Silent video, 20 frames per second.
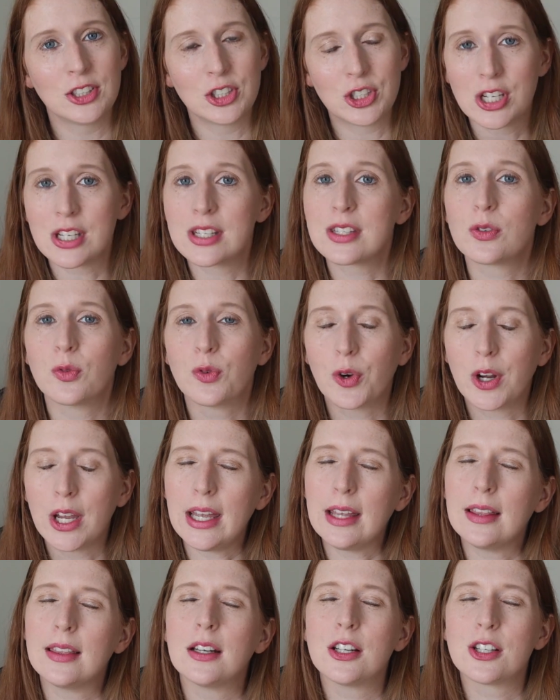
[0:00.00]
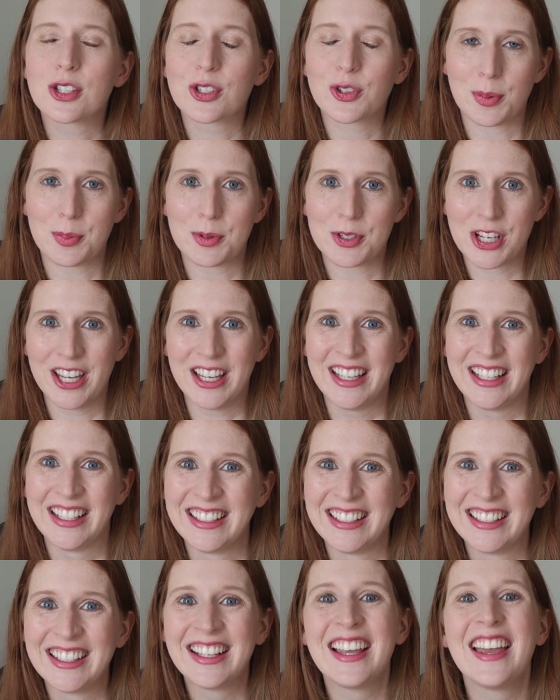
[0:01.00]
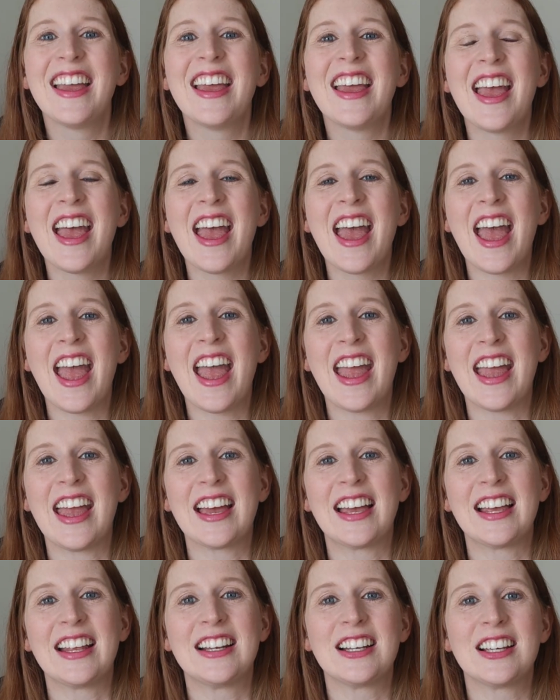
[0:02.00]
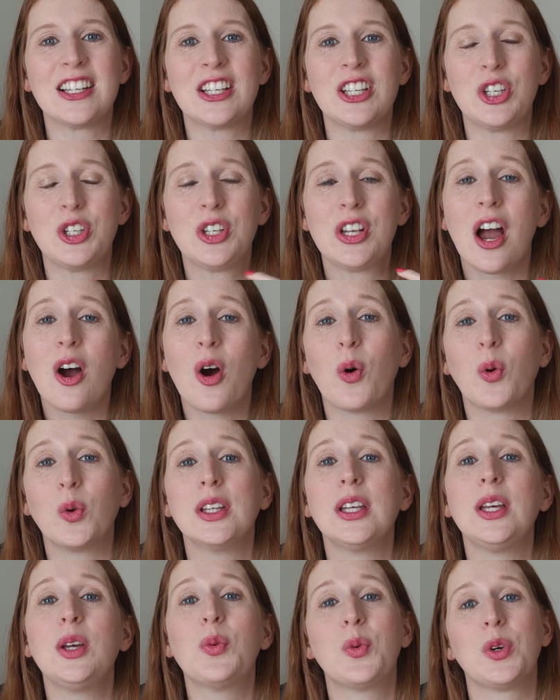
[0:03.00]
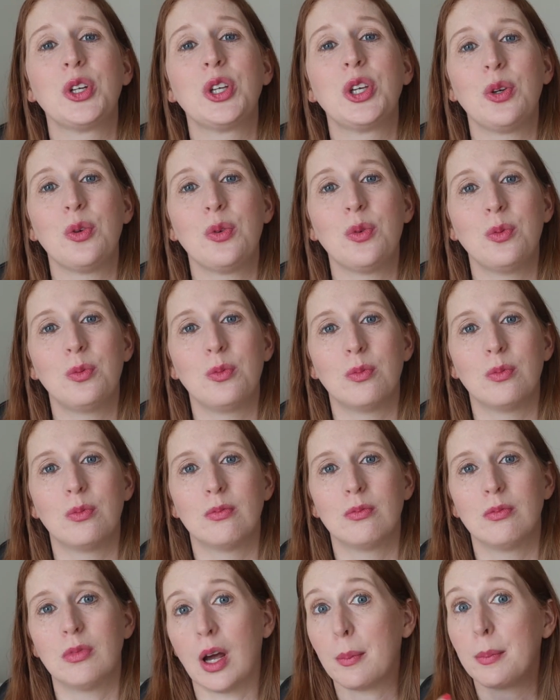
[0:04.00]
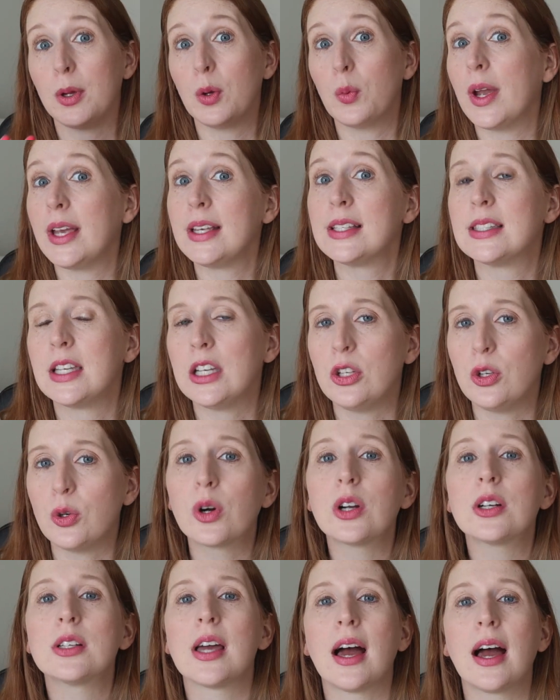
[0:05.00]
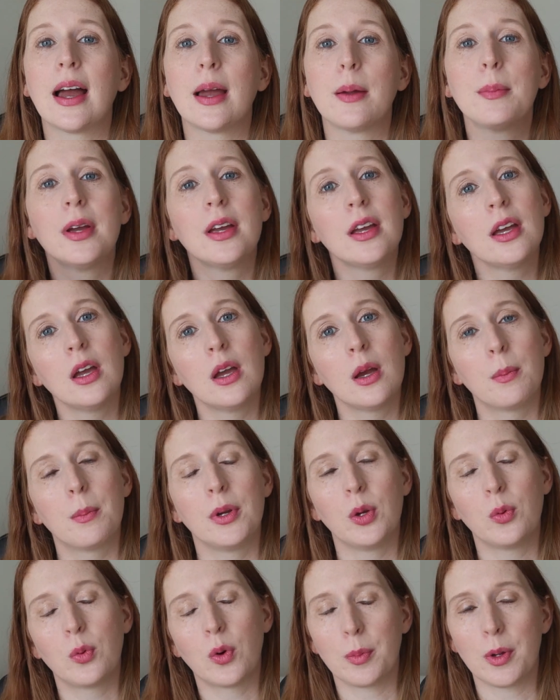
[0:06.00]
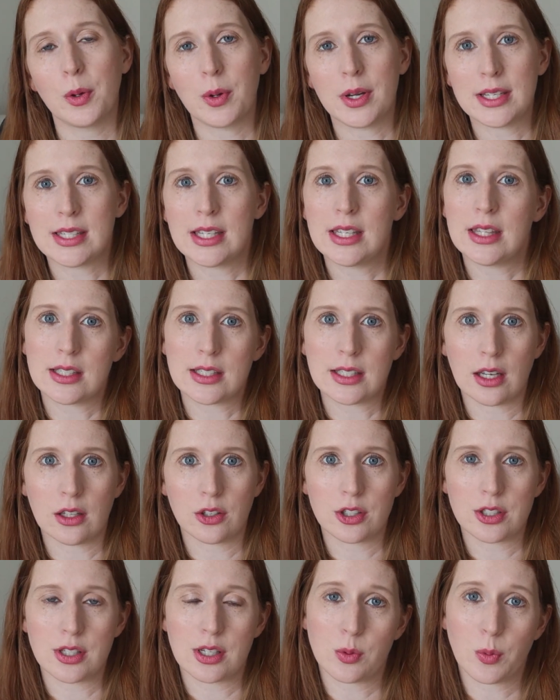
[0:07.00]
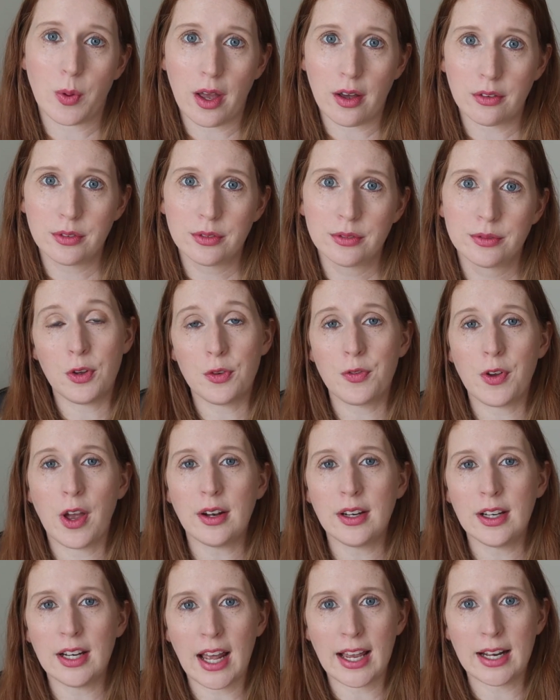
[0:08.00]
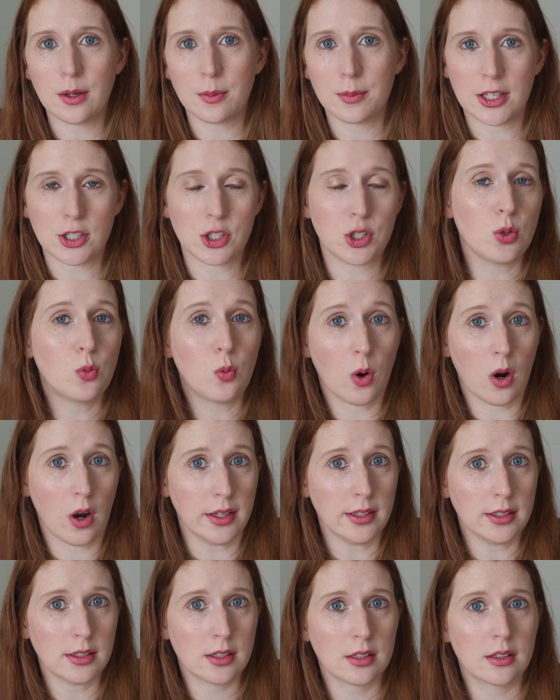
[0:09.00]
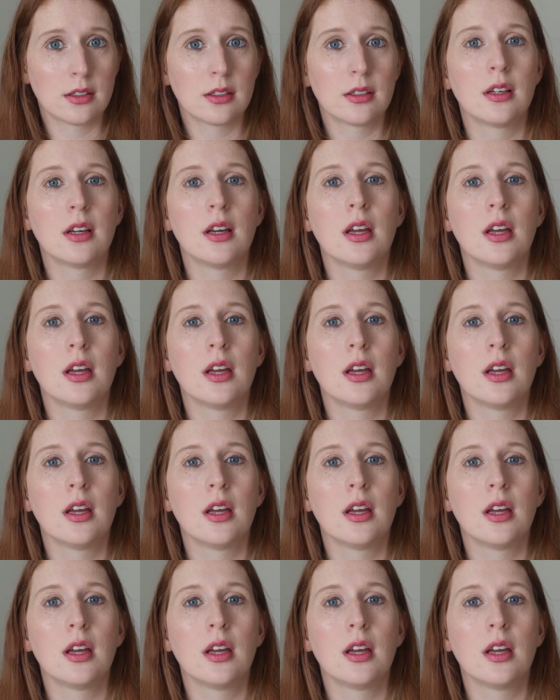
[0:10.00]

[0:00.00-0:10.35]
just read the description. And not only will you not be wasting your time, but you won't be wasting the sellers as well. If you found an item that you want,